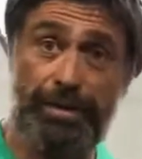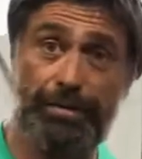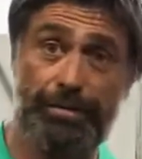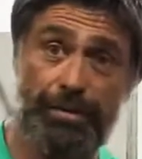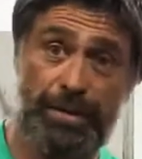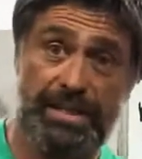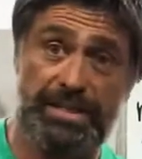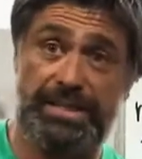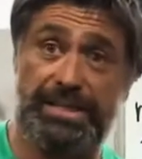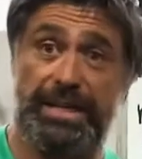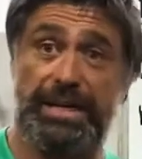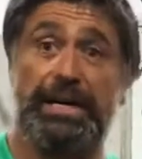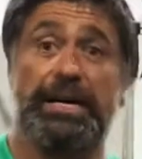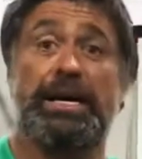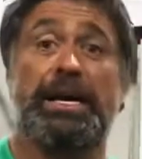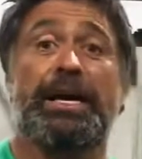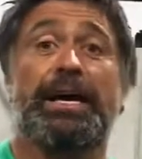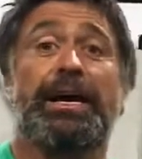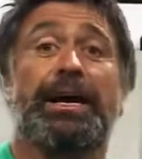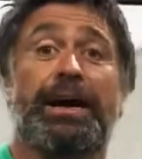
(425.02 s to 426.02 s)
thruster,
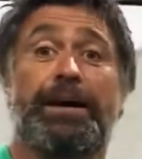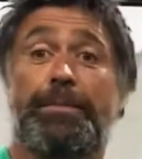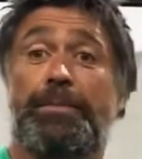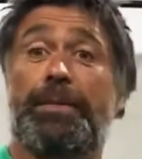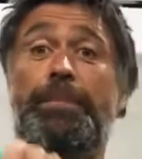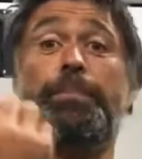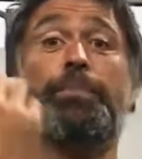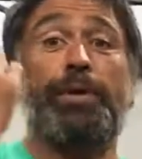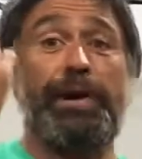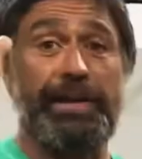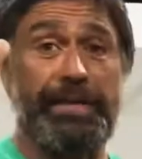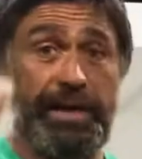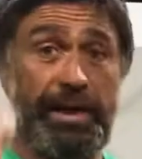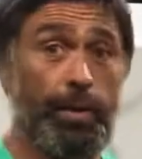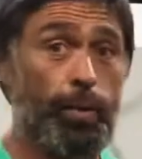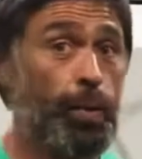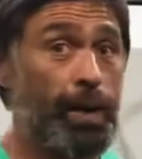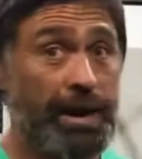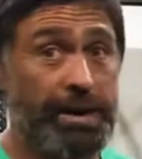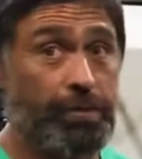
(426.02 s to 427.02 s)
but bring
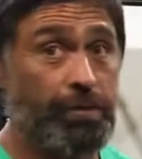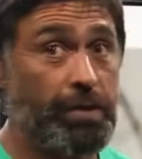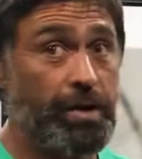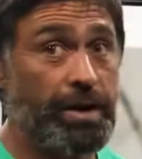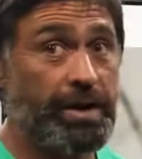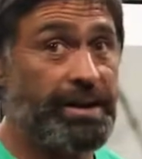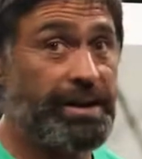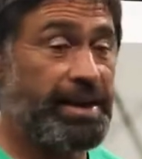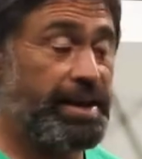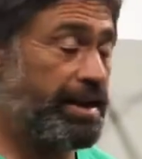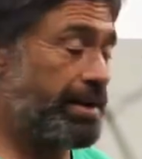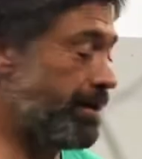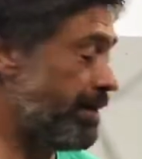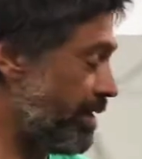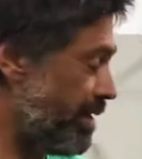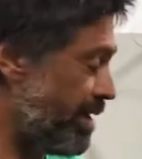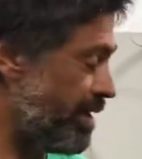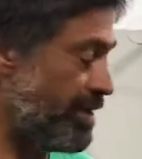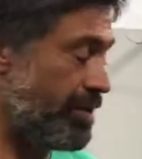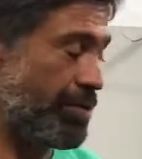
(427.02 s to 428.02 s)
that weight right down.
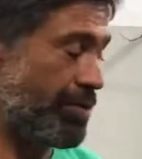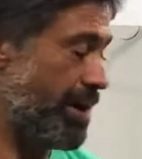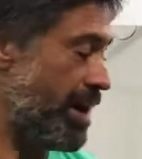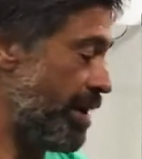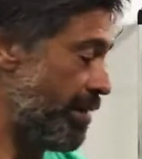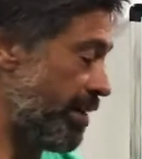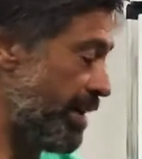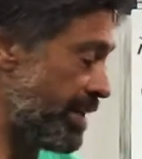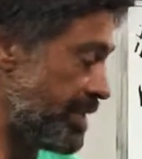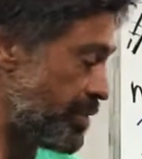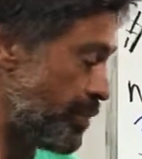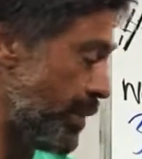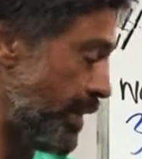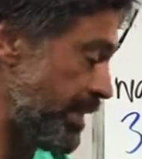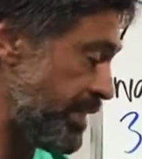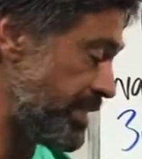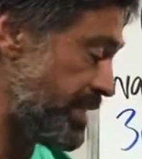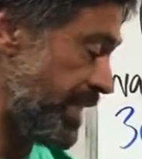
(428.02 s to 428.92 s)
Your RX weights